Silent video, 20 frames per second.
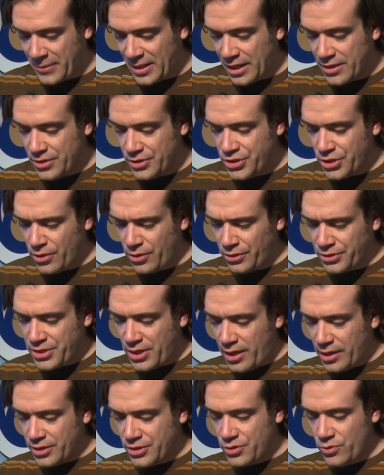The journal
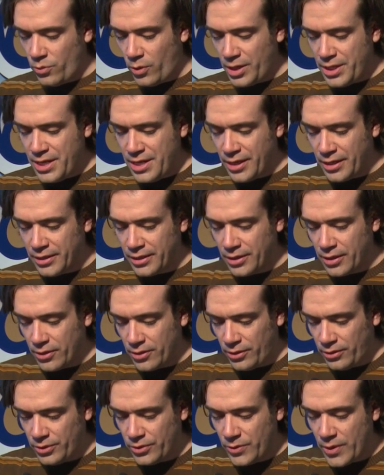talked to one young
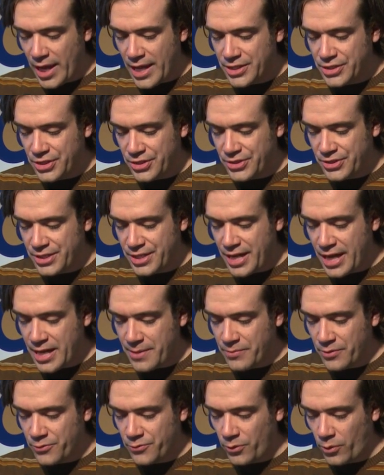girl who had just the
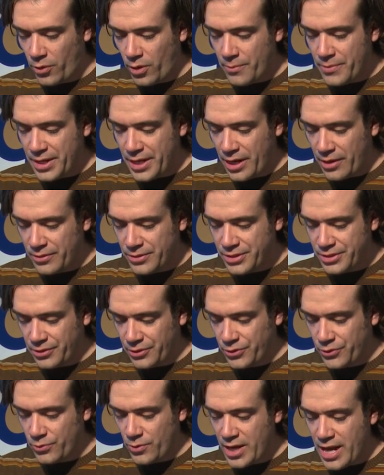night before been out until
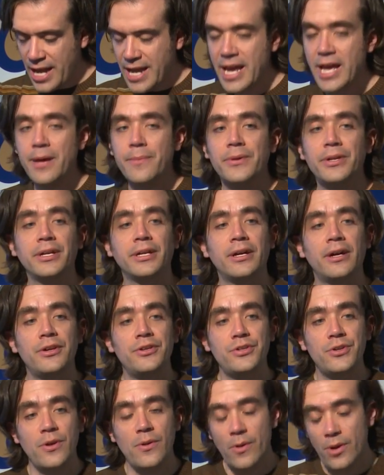3 a.m. in a
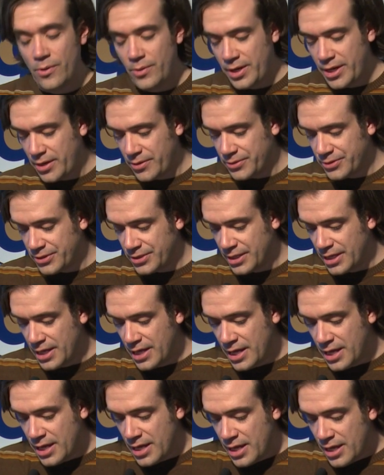country roadhouse.
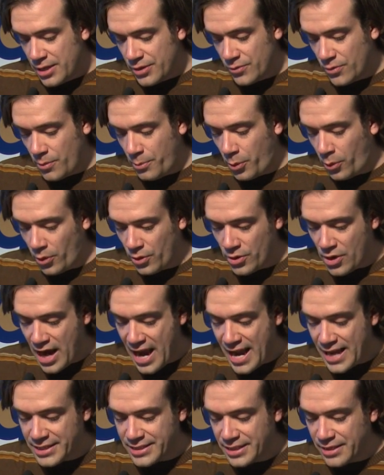The reporter
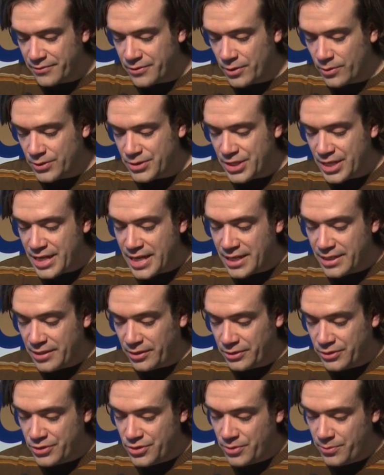asked if there was any
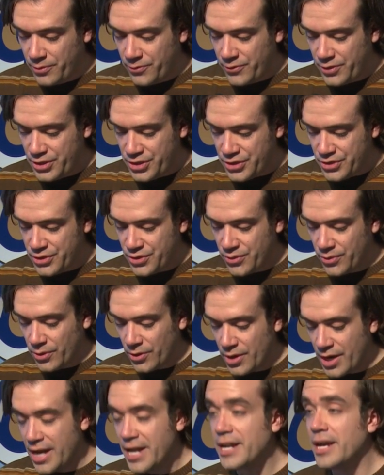adult supervision to
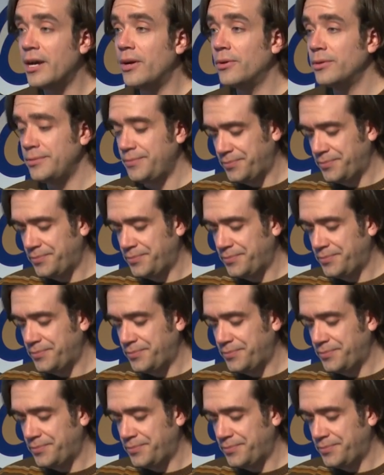her night out.